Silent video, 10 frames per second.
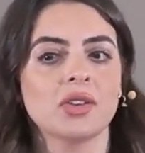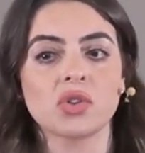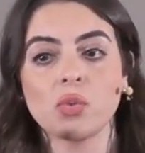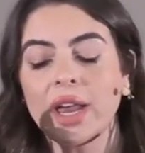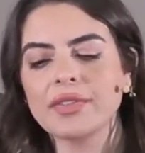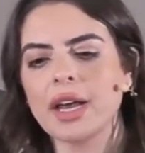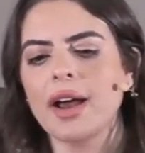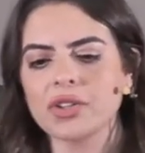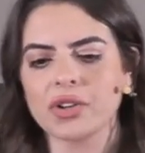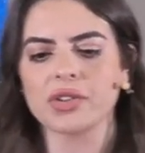So we have to
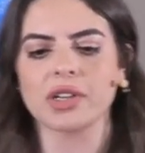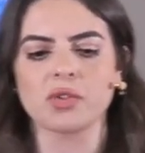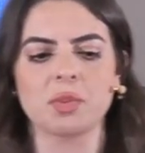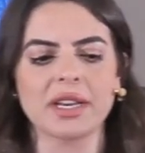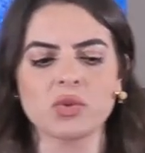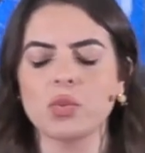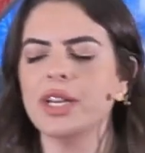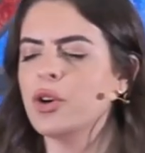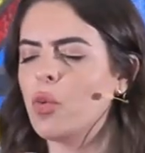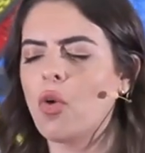ask ourselves because
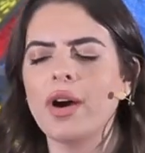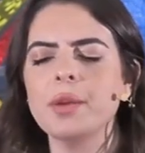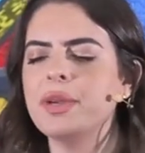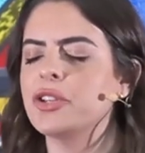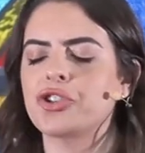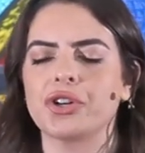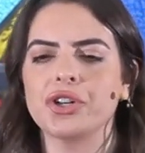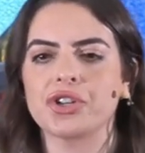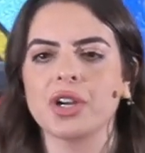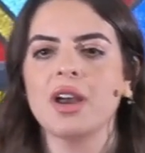we don't want to be a
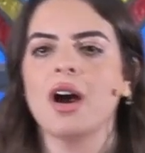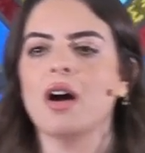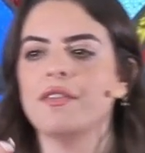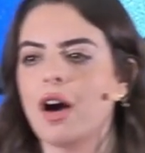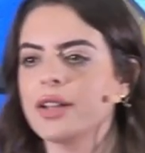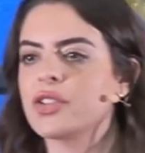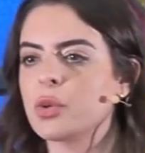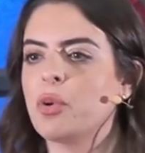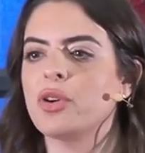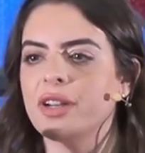church of
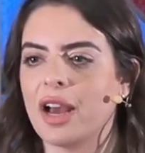unsupported